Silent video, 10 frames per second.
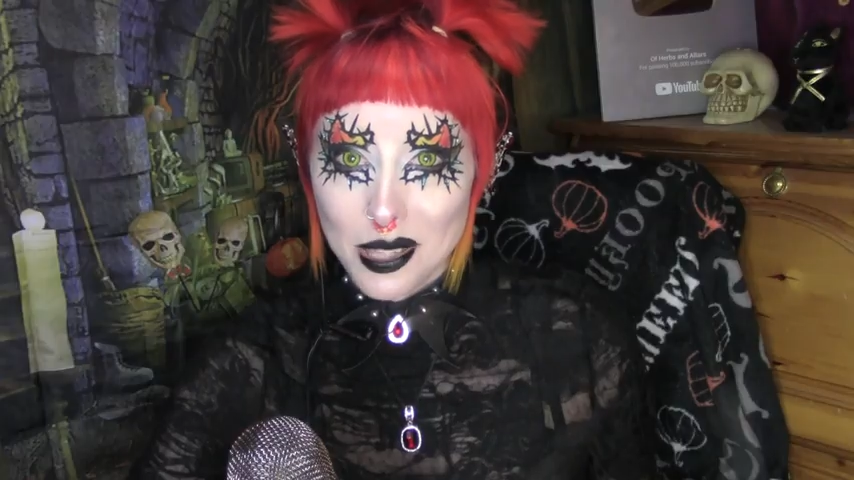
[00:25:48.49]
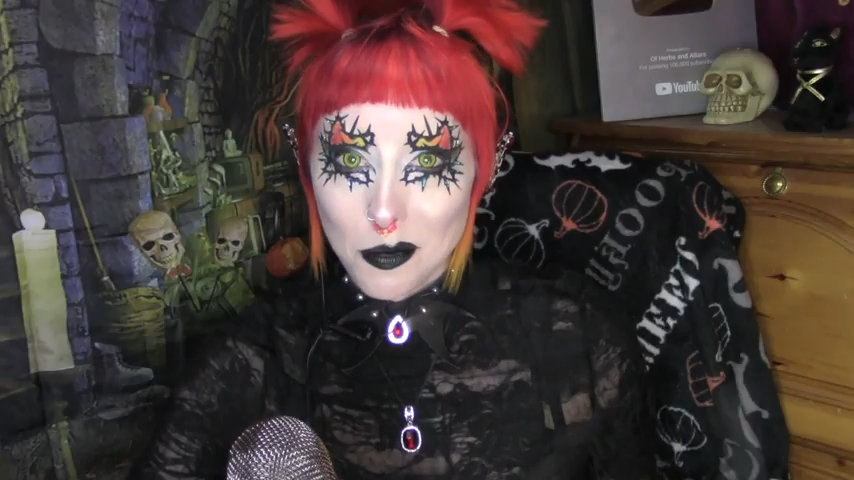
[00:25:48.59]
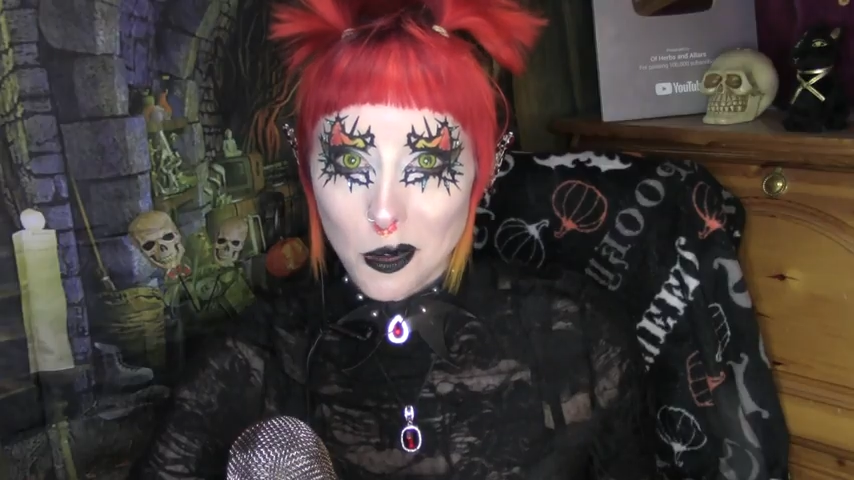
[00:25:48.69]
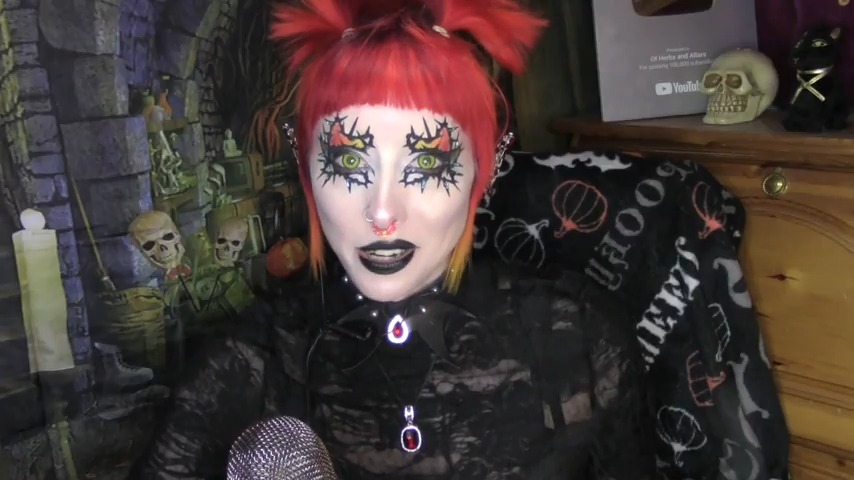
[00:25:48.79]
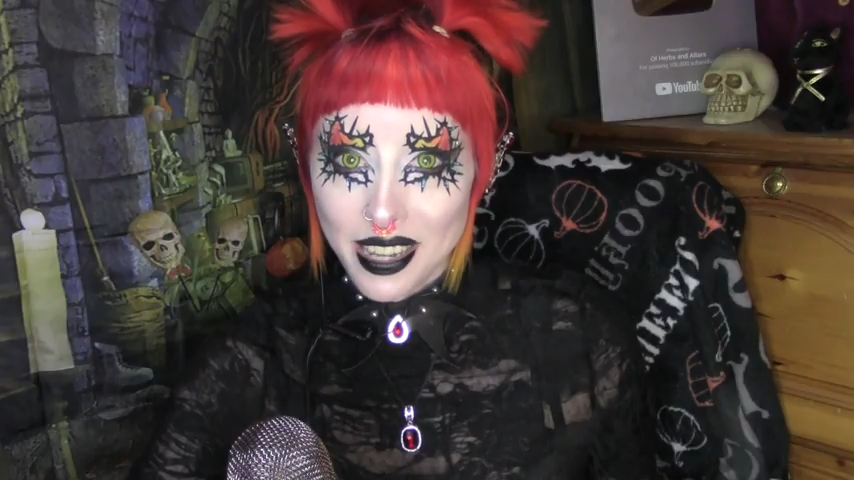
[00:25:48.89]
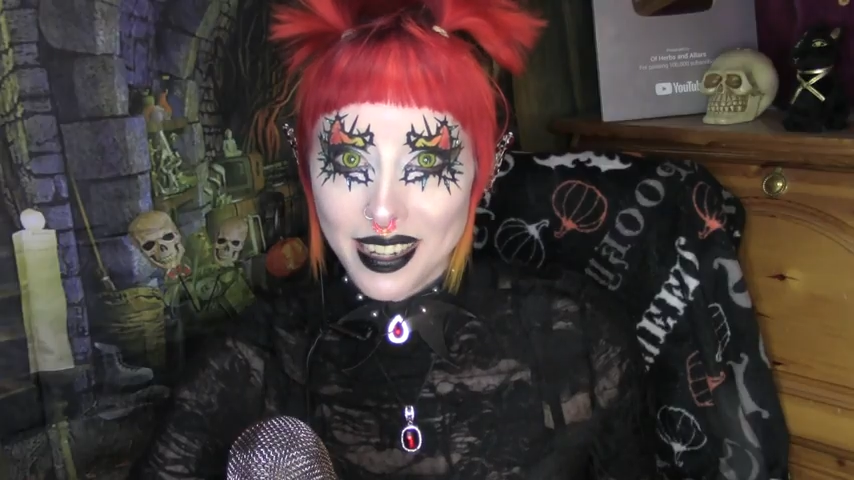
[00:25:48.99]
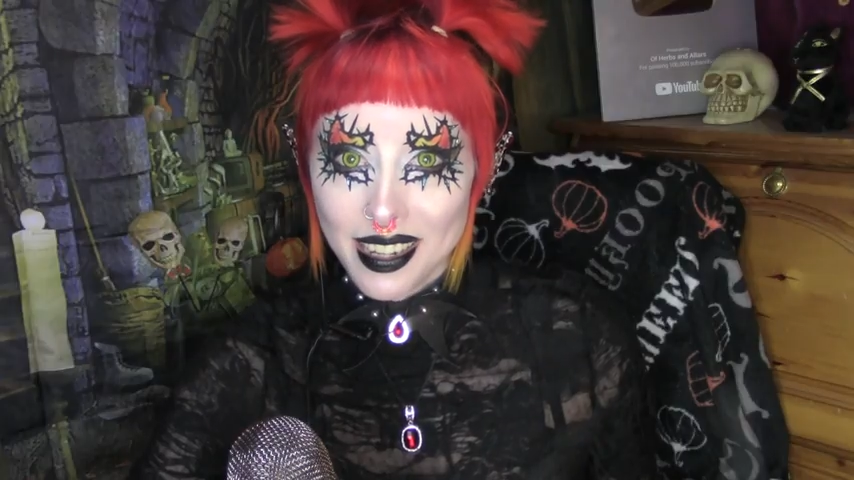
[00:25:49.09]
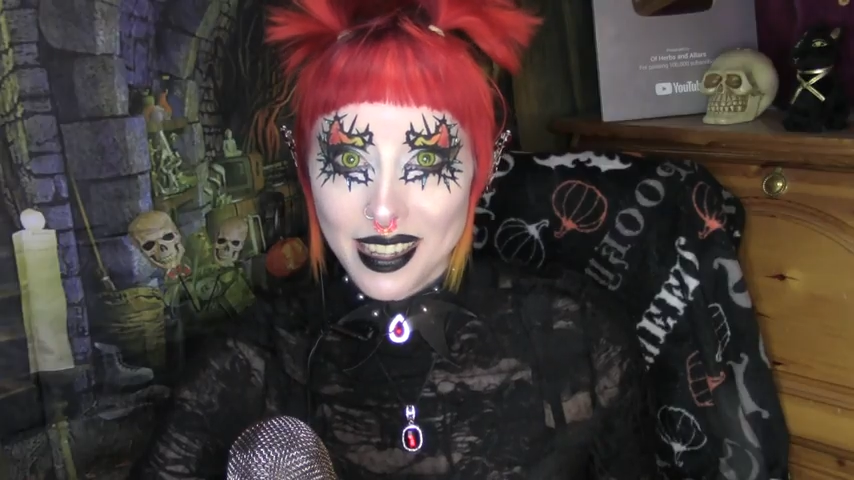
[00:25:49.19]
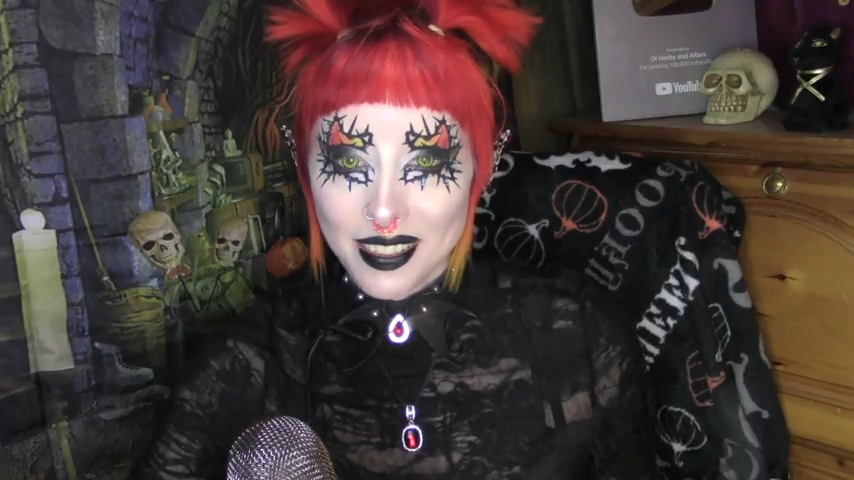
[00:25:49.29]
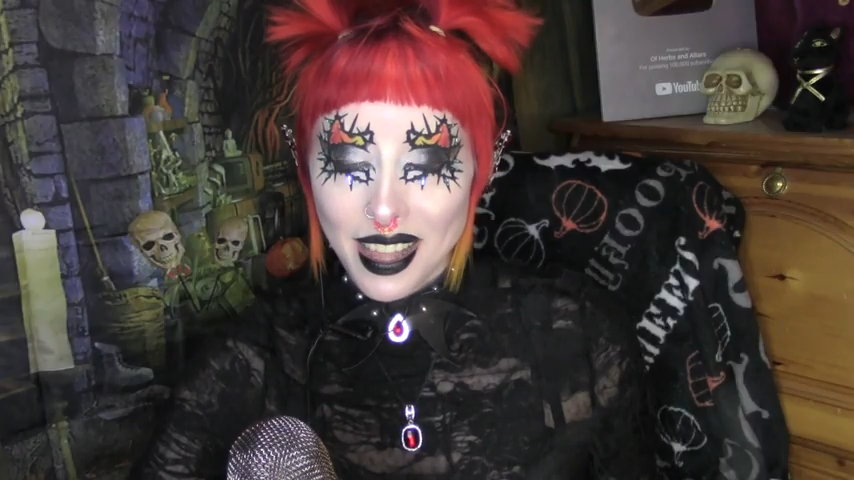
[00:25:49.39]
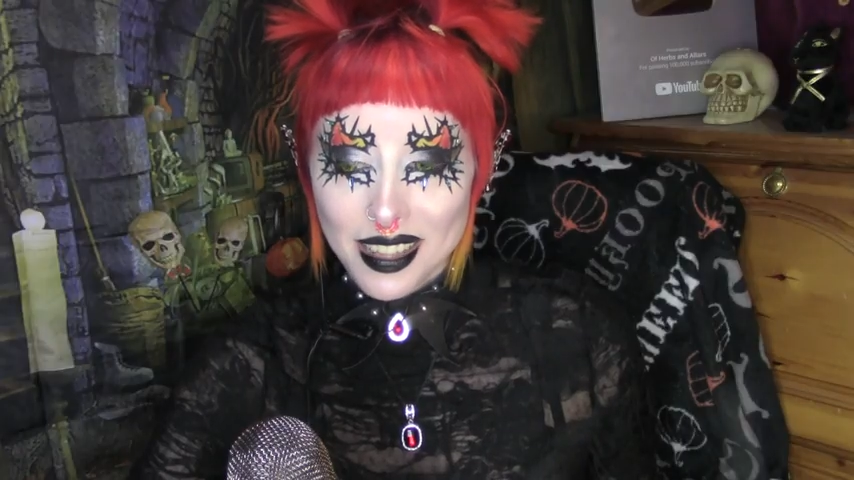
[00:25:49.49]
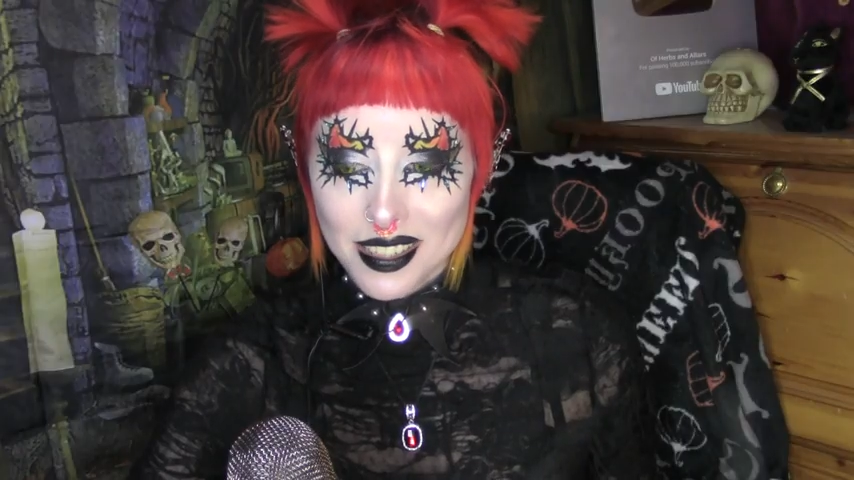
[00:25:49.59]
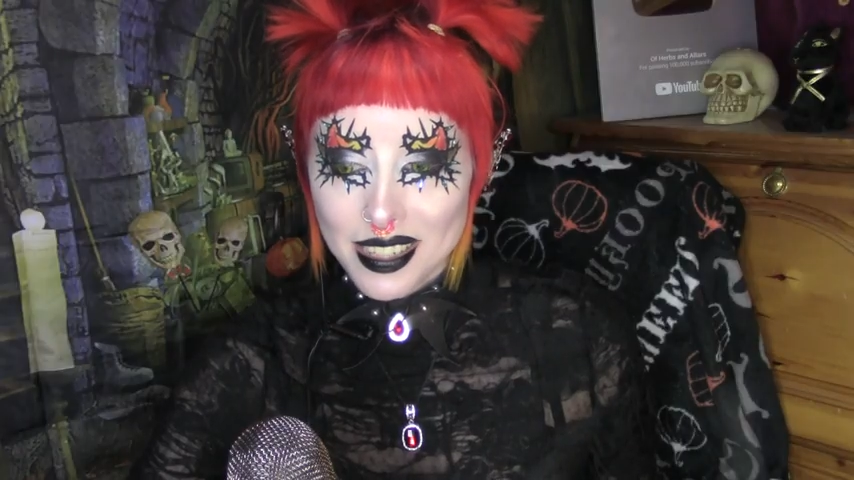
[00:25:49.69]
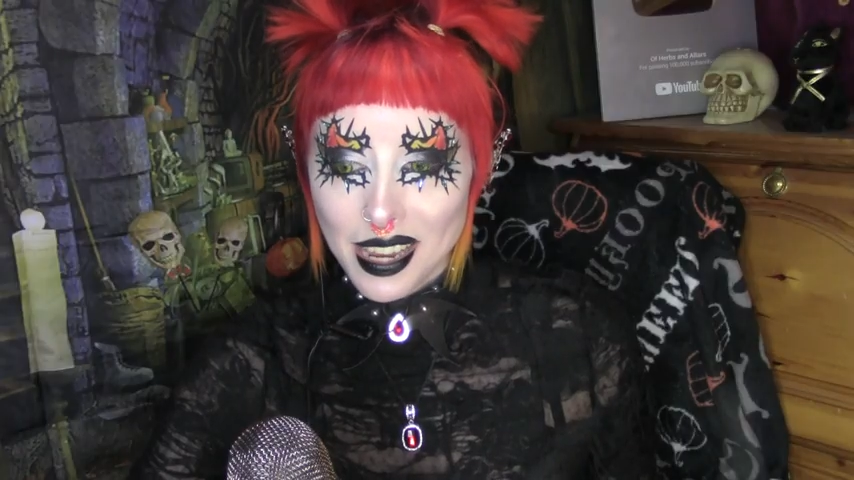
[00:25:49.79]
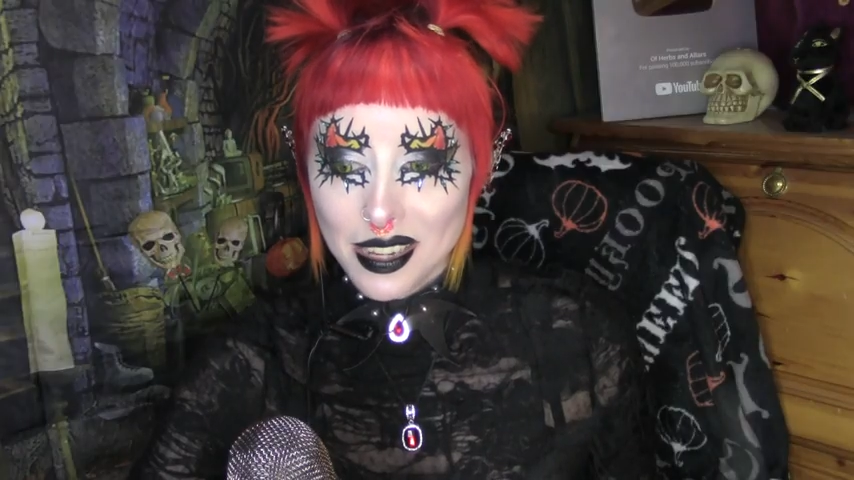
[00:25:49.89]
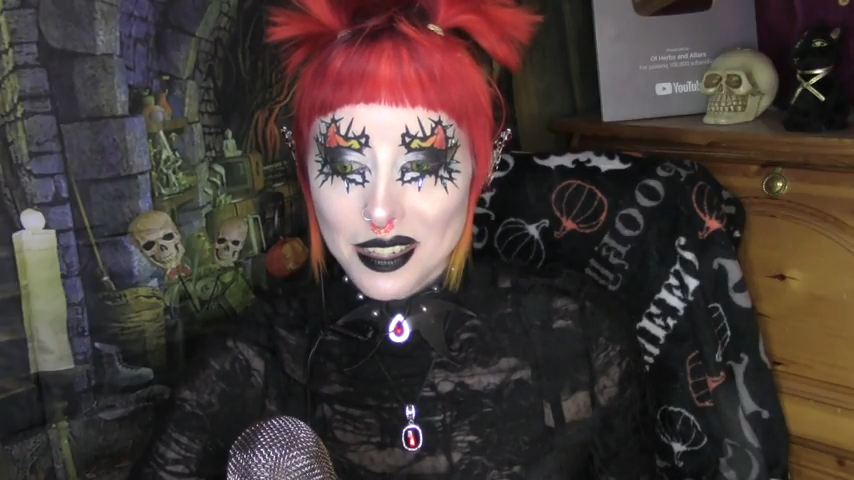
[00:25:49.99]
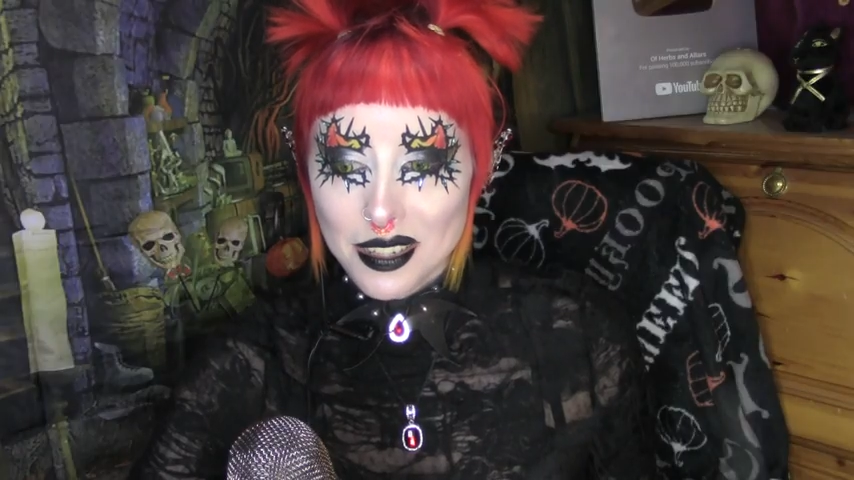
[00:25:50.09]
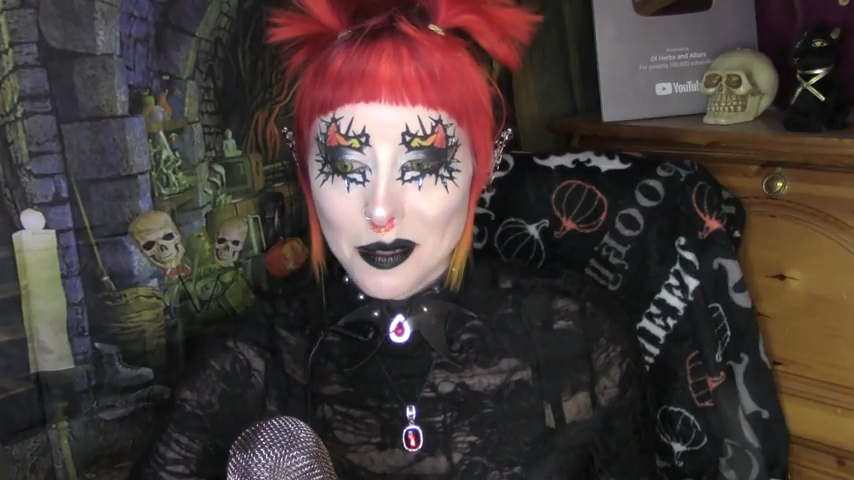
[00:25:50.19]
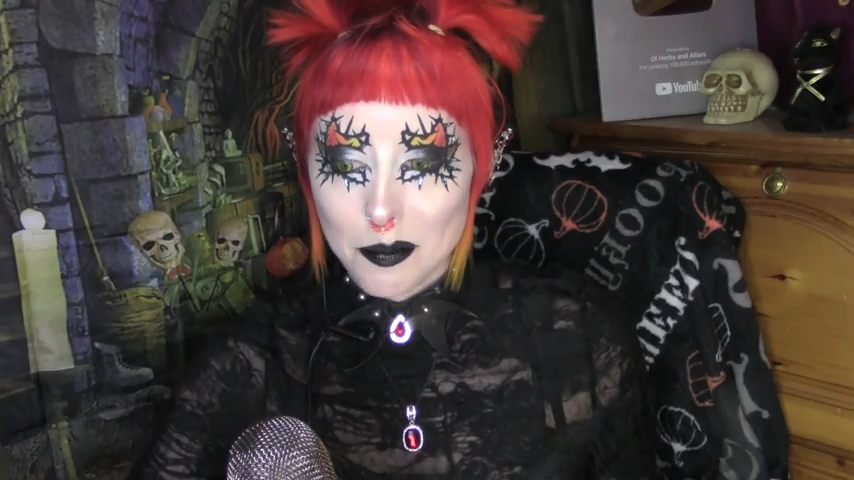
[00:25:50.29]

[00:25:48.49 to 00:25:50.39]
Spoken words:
the morning in that state,